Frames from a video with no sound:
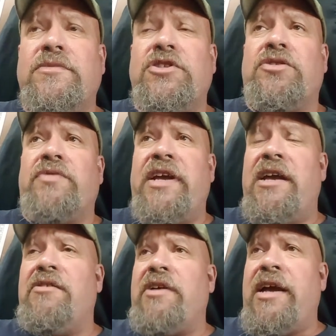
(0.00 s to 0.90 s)

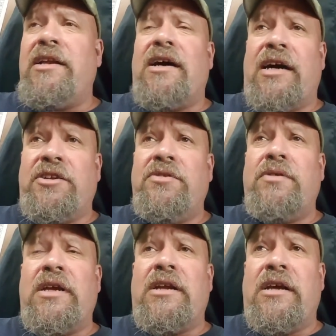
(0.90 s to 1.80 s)
reiterate, I
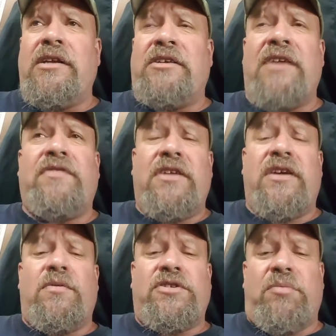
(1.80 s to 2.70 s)
do definitely
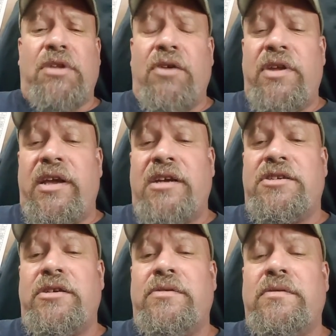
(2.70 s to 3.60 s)
there was a bloating
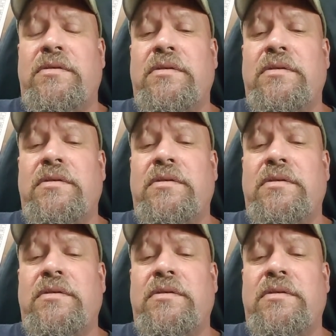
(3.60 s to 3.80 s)
issue.